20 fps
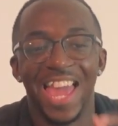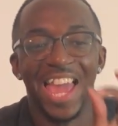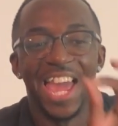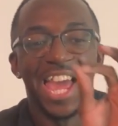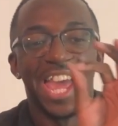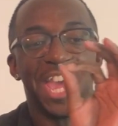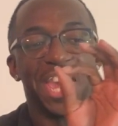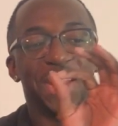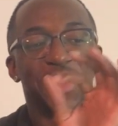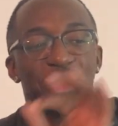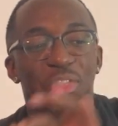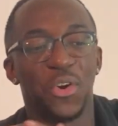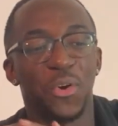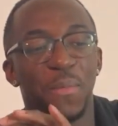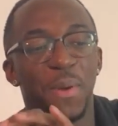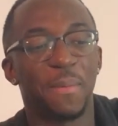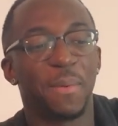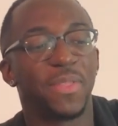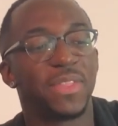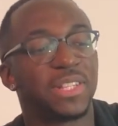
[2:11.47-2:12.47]
Though my mother
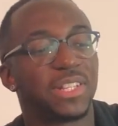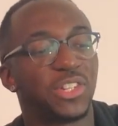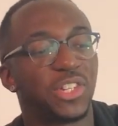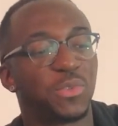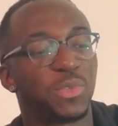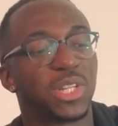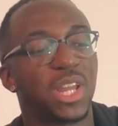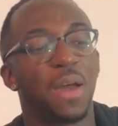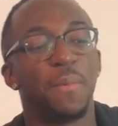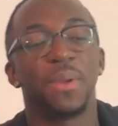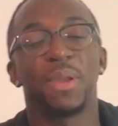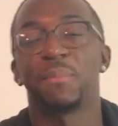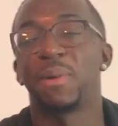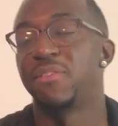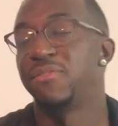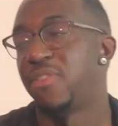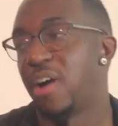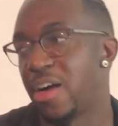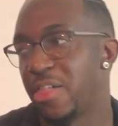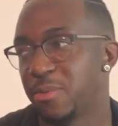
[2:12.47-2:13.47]
said she was coming, my father
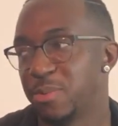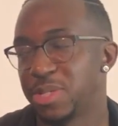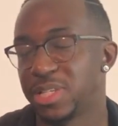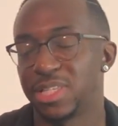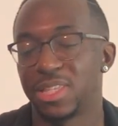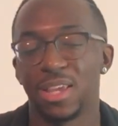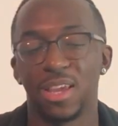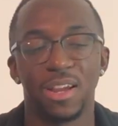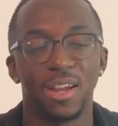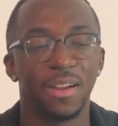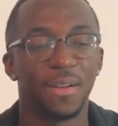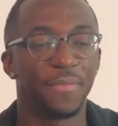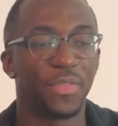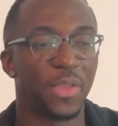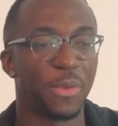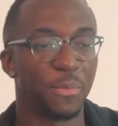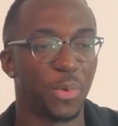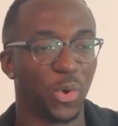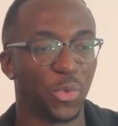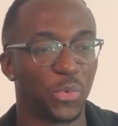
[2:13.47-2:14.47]
was there, they both
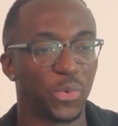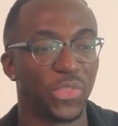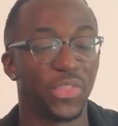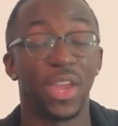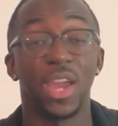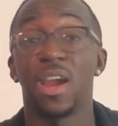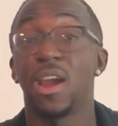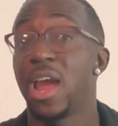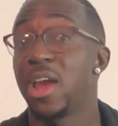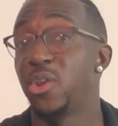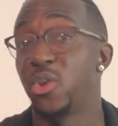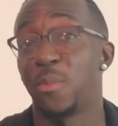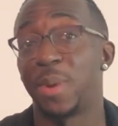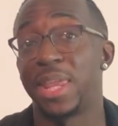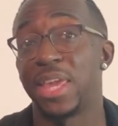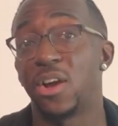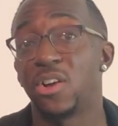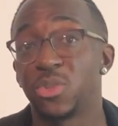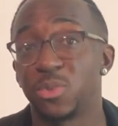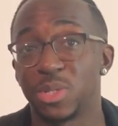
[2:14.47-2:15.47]
were there, and nobody else
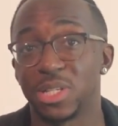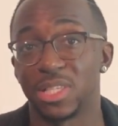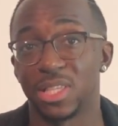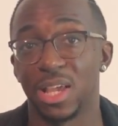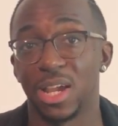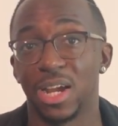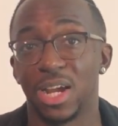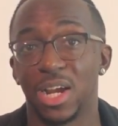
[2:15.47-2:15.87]
was there.